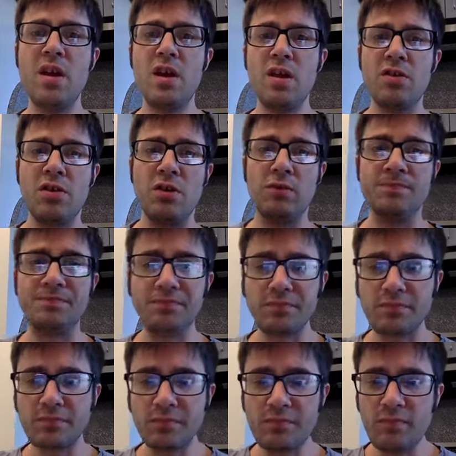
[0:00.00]
So,
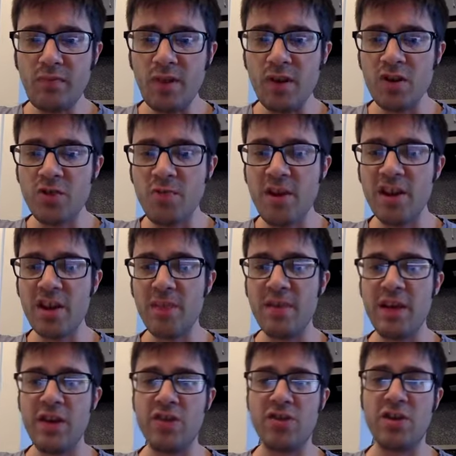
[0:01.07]
which brings up an
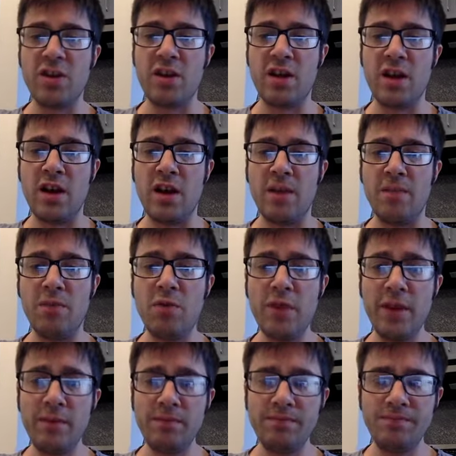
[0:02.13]
interesting point.